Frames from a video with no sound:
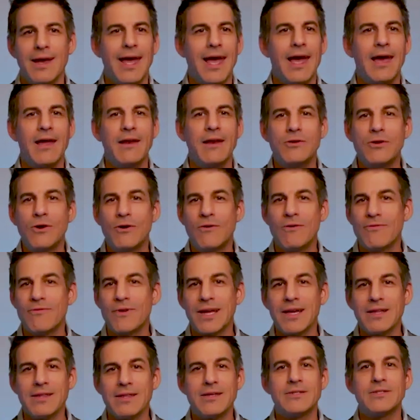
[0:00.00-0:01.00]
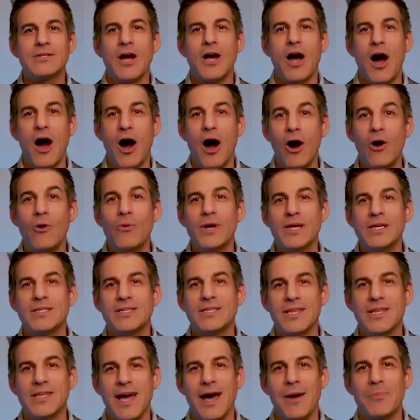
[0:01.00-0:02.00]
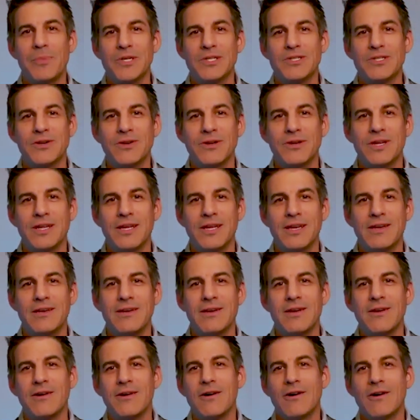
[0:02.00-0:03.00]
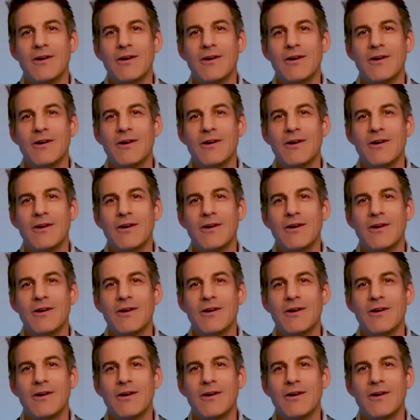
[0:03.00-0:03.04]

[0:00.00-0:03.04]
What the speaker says: And don't forget, there's always the opportunity,